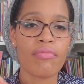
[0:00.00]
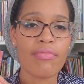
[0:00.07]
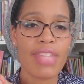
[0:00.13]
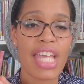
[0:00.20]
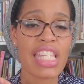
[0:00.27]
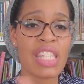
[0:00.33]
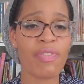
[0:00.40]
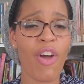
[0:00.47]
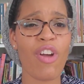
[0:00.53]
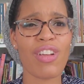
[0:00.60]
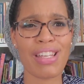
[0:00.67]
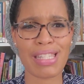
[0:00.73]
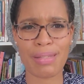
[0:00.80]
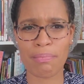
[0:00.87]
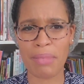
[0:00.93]
as far
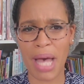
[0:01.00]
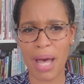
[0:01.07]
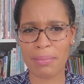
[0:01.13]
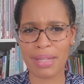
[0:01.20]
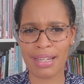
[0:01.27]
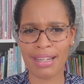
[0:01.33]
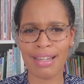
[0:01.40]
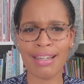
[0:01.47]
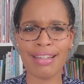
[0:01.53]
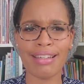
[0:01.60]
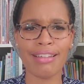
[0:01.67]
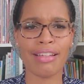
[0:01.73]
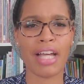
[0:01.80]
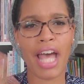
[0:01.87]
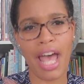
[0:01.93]
as mama,
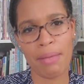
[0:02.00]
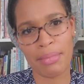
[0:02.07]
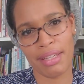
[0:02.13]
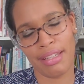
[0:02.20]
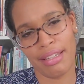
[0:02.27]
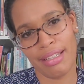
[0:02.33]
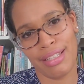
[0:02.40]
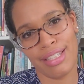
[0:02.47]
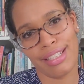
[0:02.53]
I'm good.